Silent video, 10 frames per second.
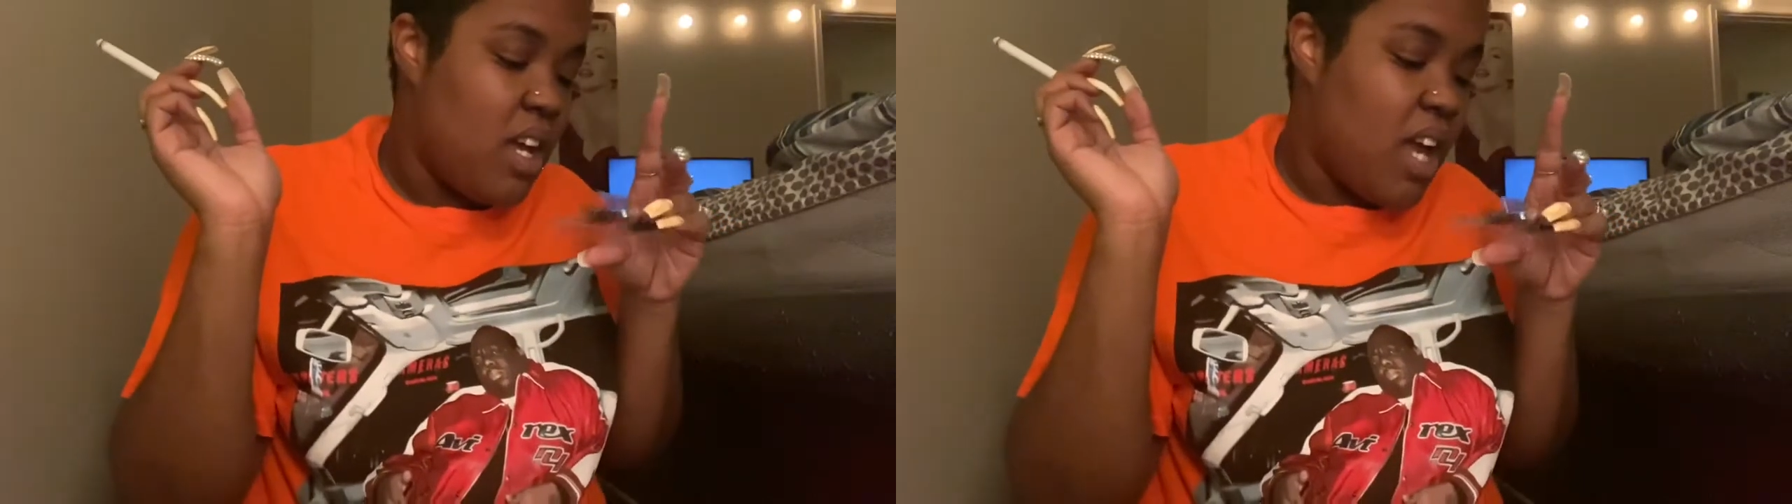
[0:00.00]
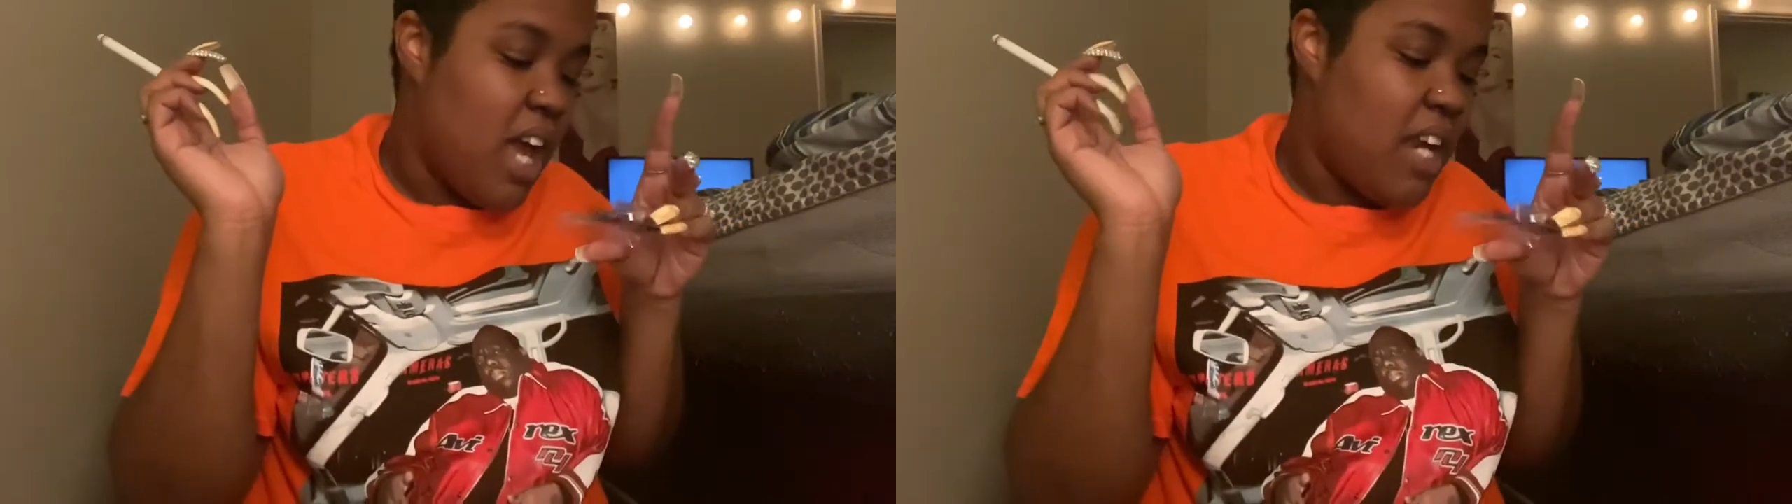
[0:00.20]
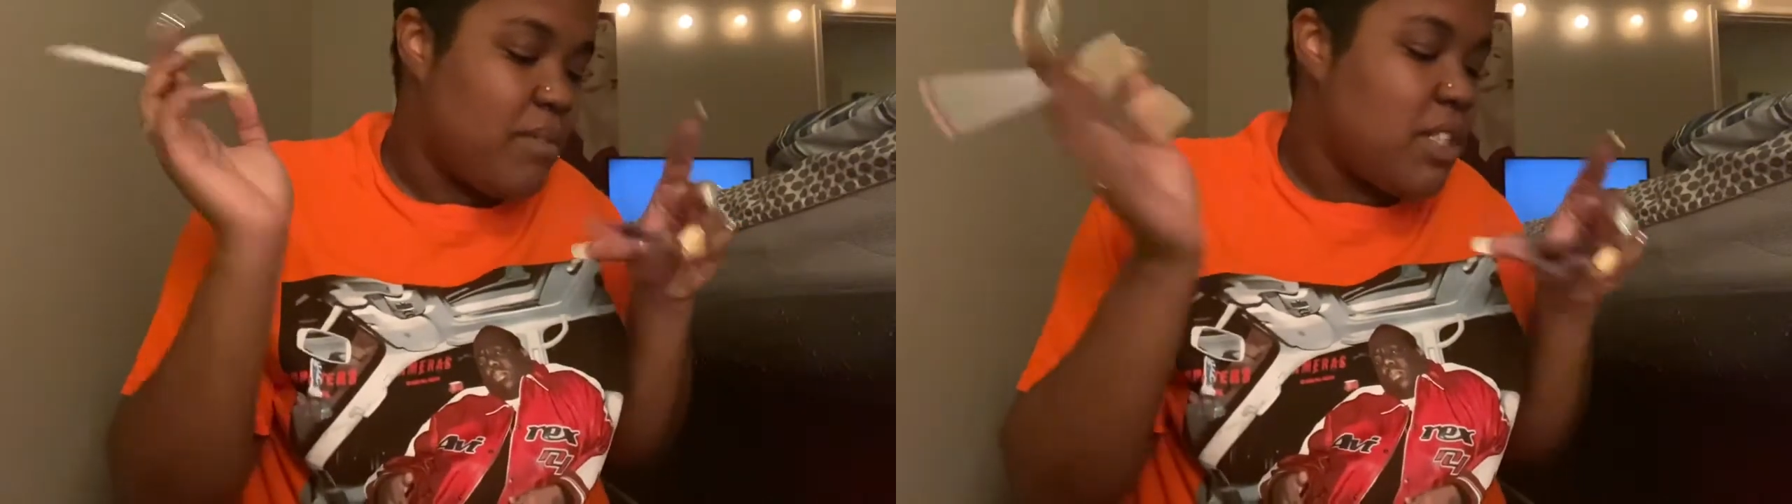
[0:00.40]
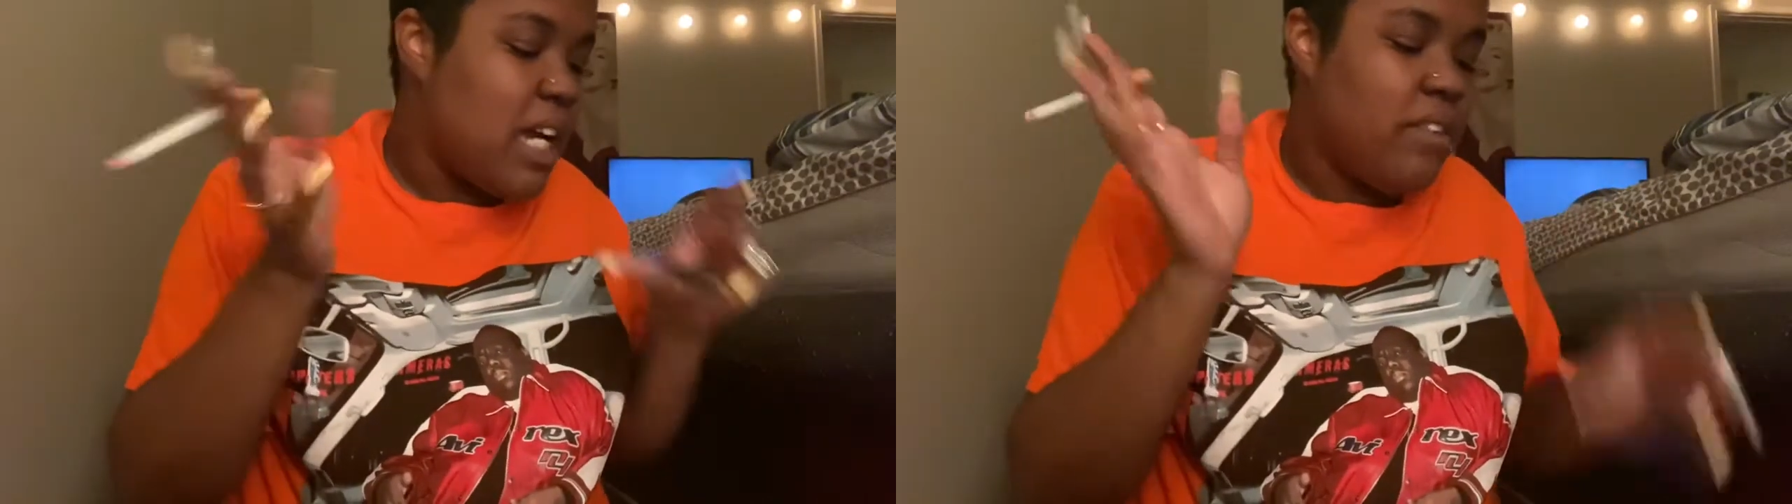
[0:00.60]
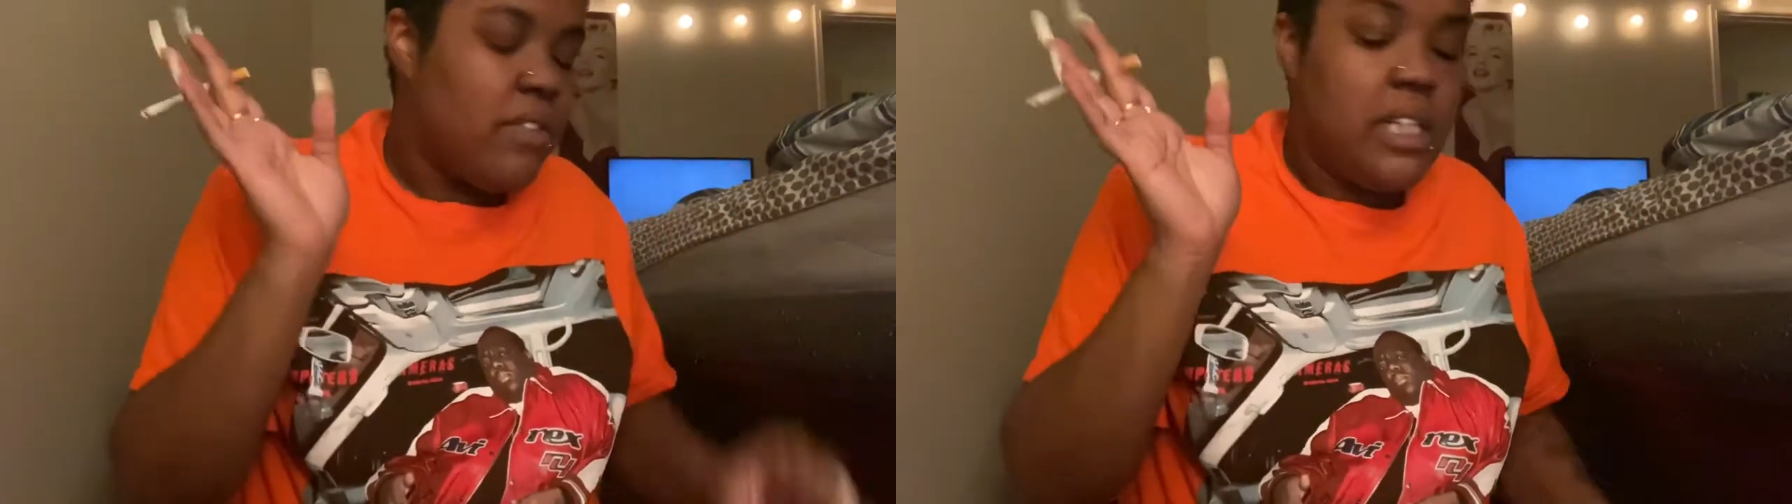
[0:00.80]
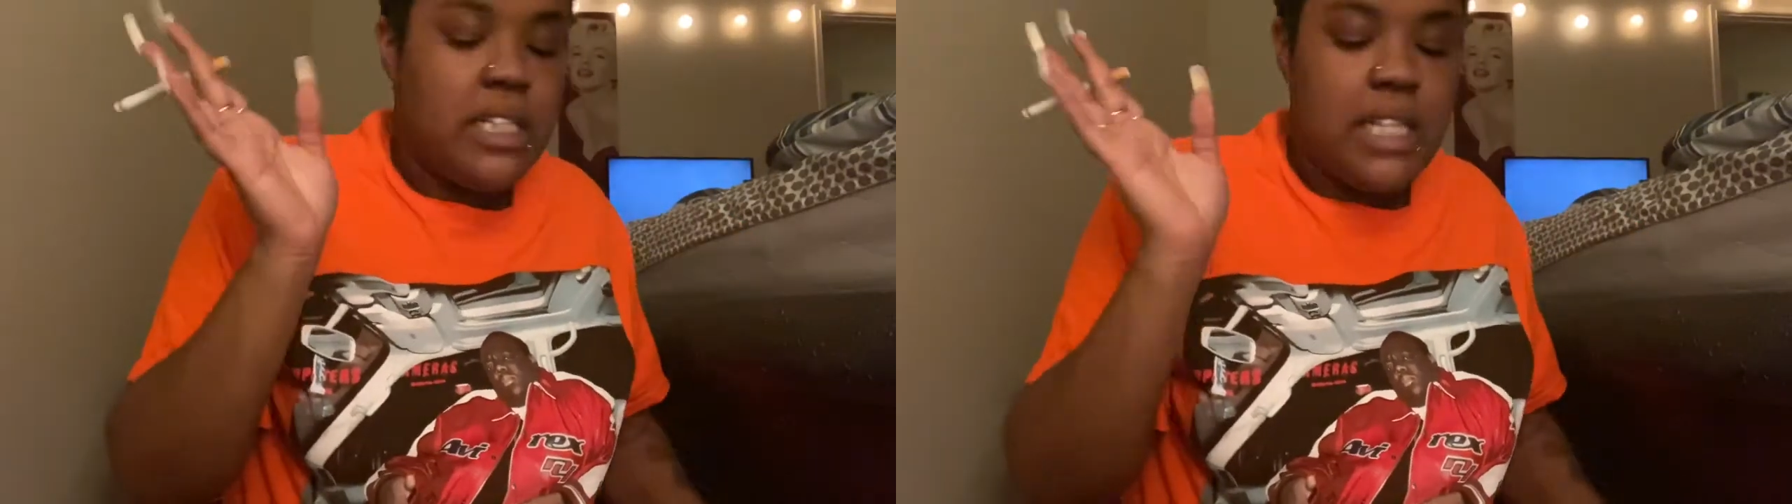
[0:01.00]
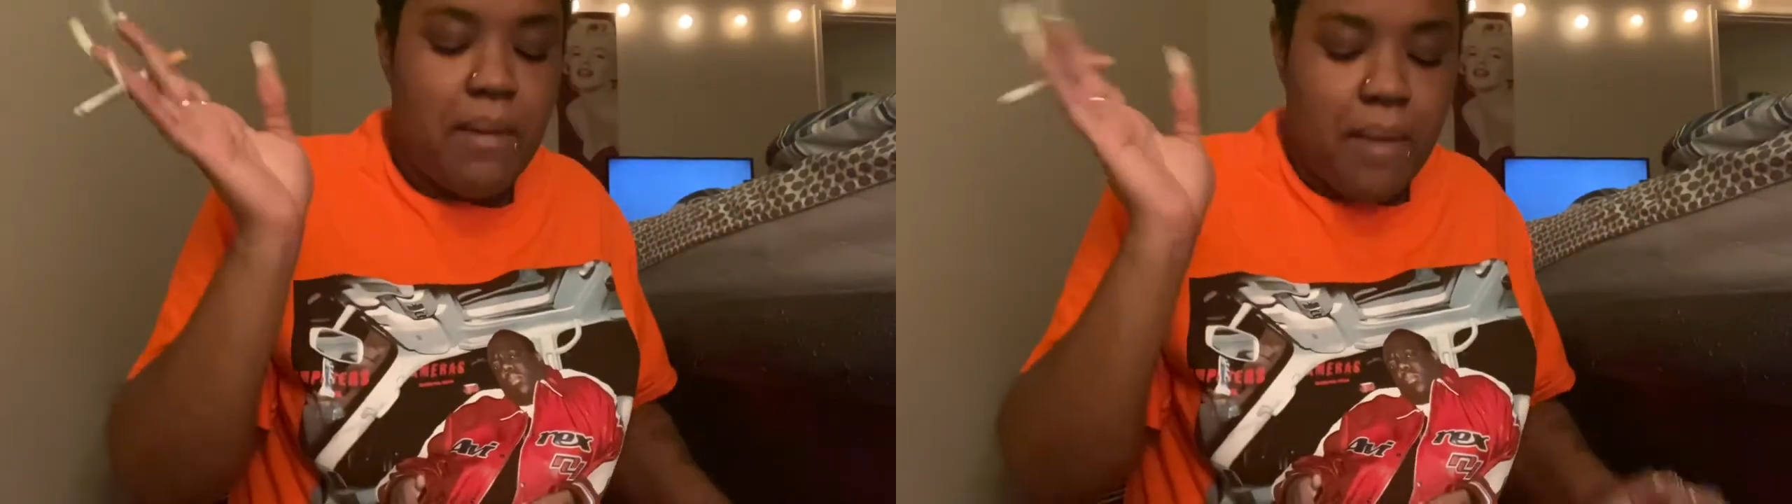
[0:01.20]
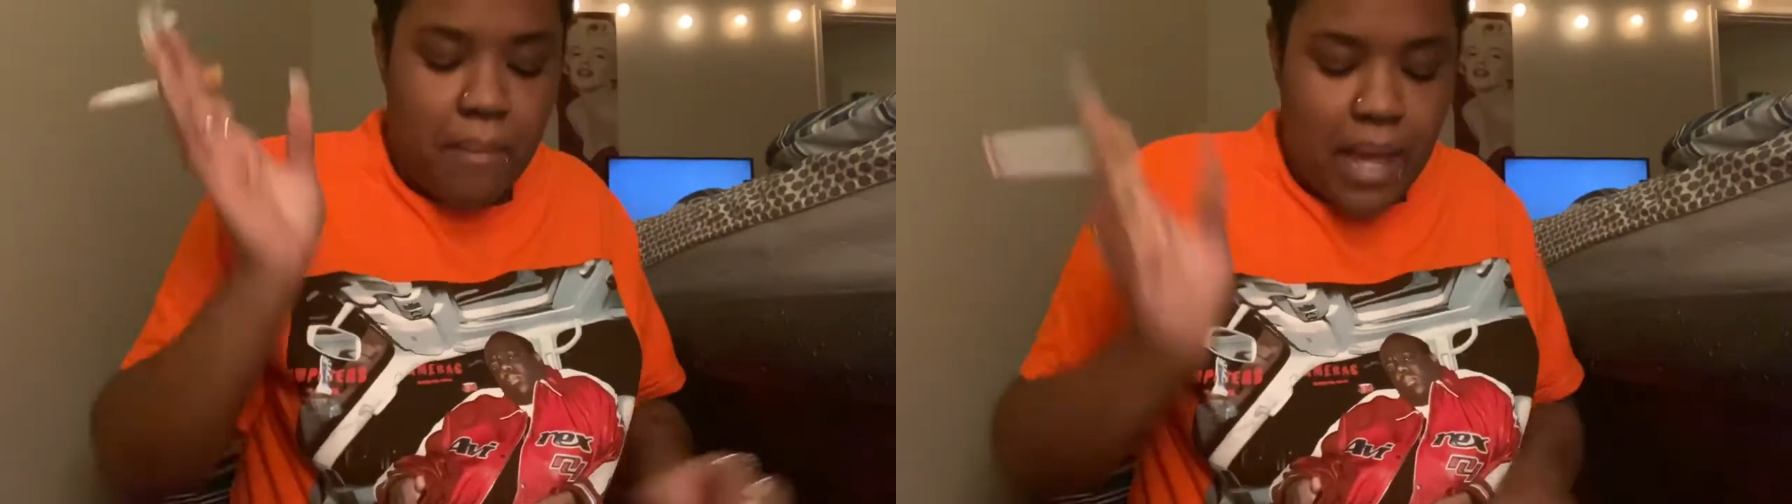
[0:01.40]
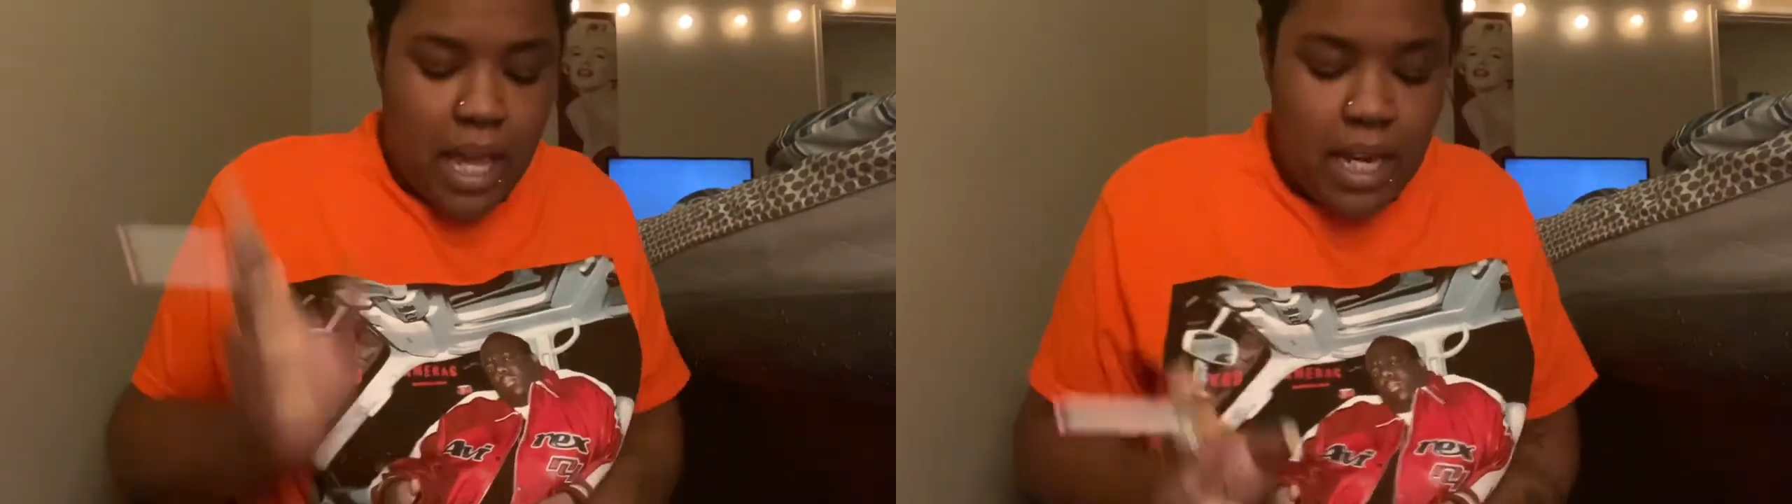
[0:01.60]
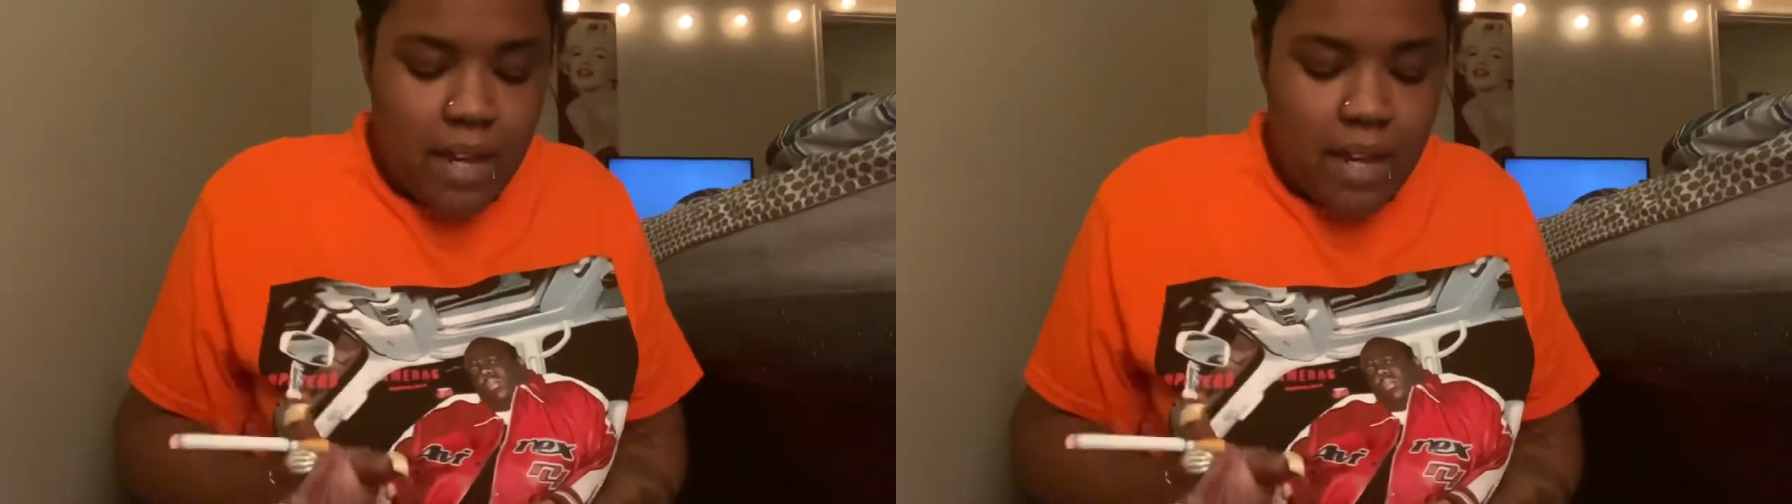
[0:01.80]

and I'm trying to really take my mind